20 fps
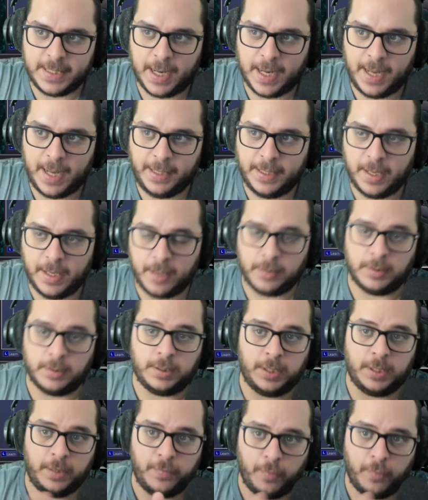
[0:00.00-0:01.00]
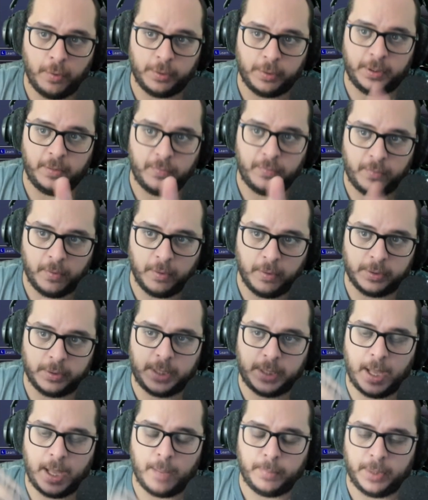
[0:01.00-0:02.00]
like the default
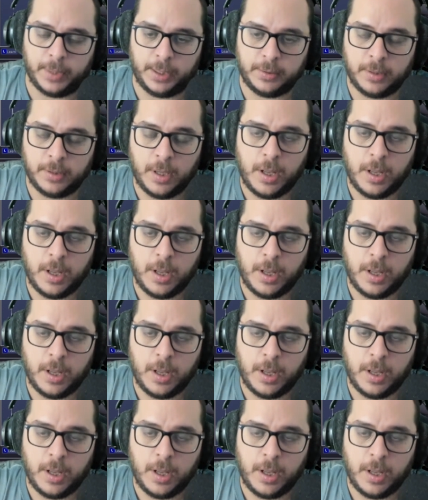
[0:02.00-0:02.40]
template